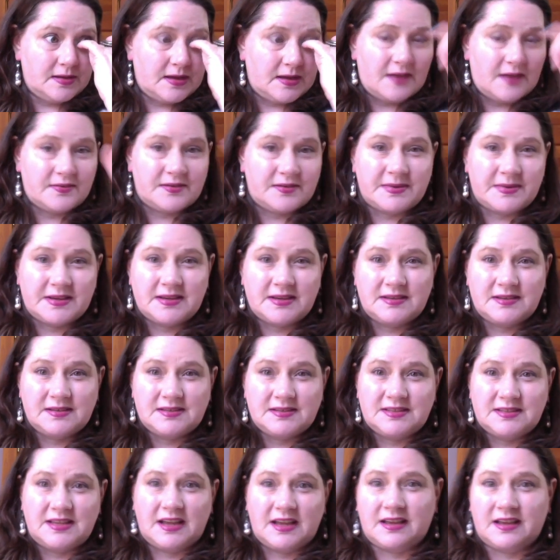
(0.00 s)
after my
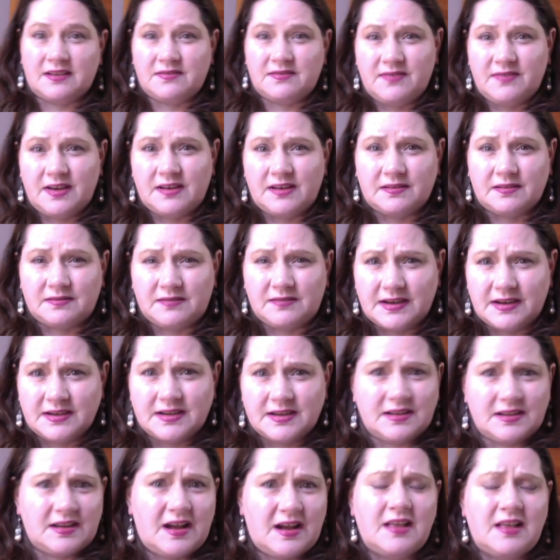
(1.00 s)
second federal
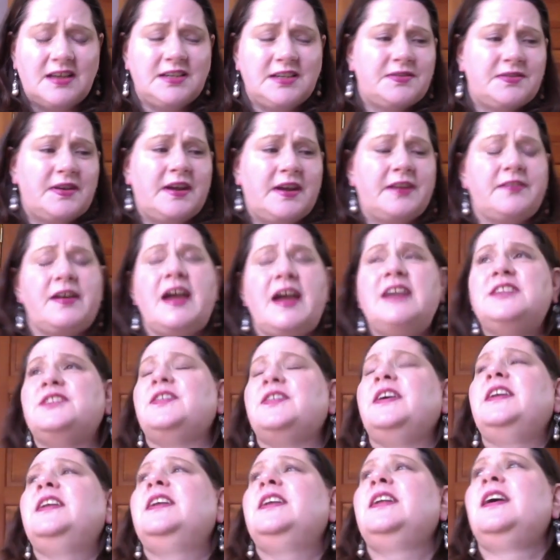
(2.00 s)
college where I
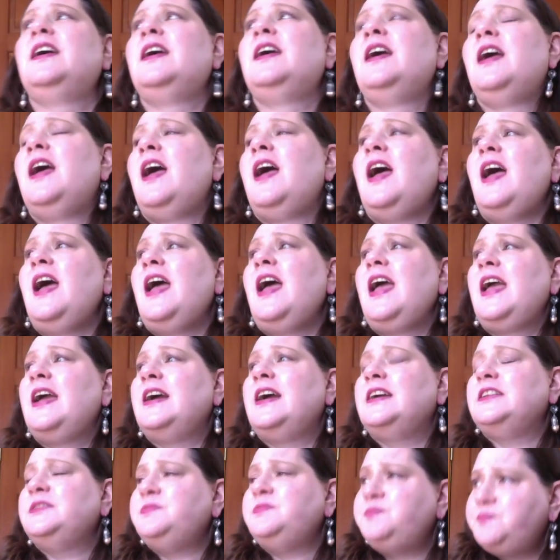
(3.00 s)
graduated,
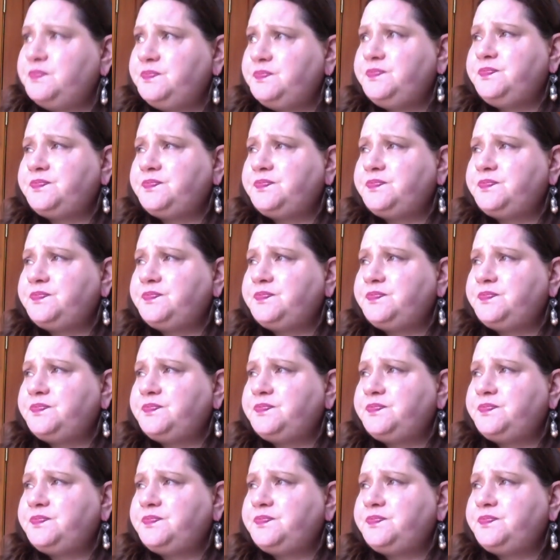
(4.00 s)
and